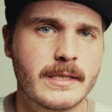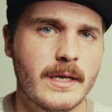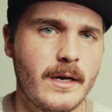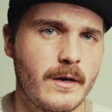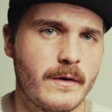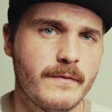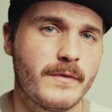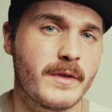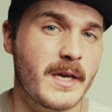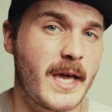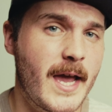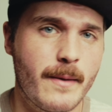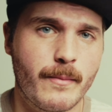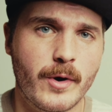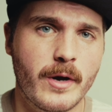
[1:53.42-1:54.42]
of the
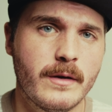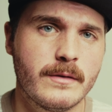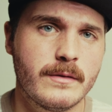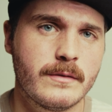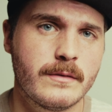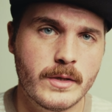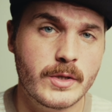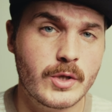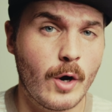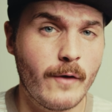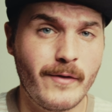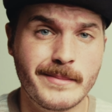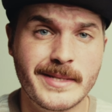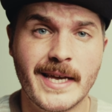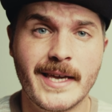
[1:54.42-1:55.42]
camera. So if
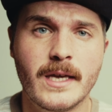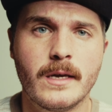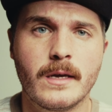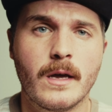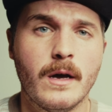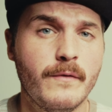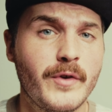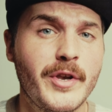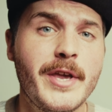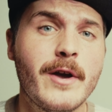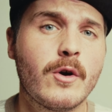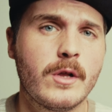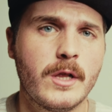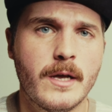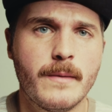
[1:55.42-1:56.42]
I'm taking a video
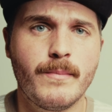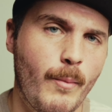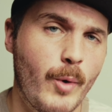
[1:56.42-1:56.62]
clip,